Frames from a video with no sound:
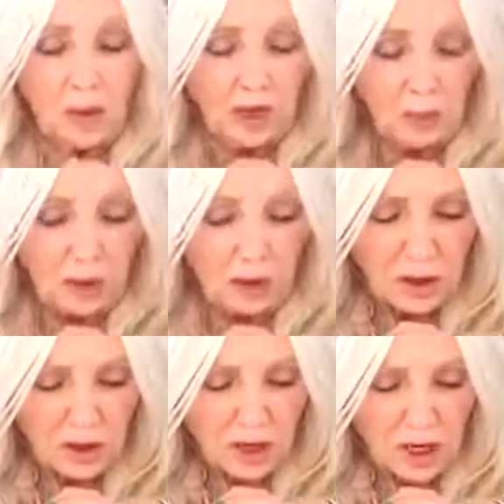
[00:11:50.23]
and I wish I
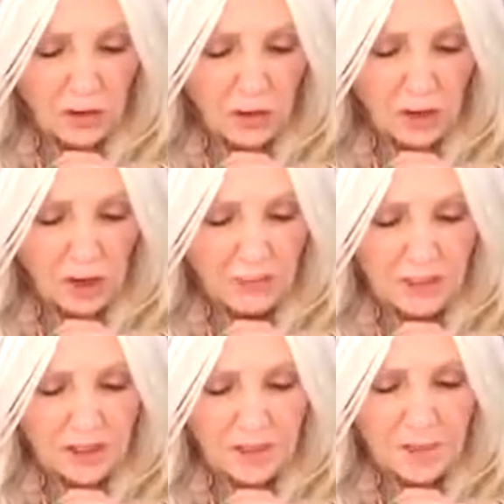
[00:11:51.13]
could say your name, but
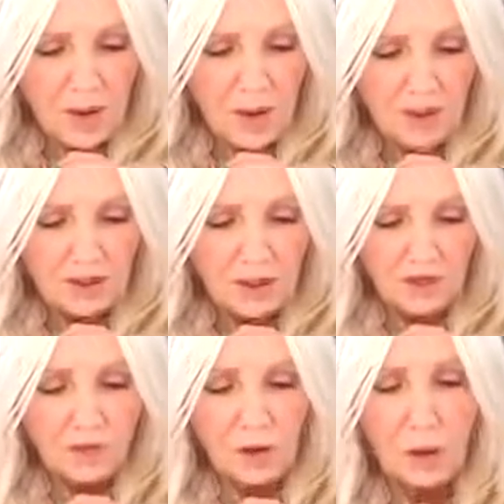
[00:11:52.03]
it's
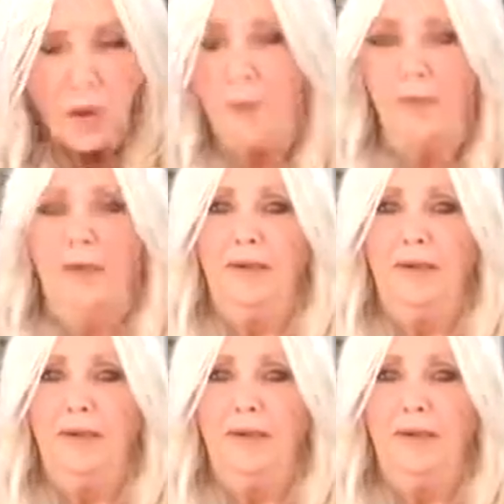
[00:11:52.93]
Maheta Forum,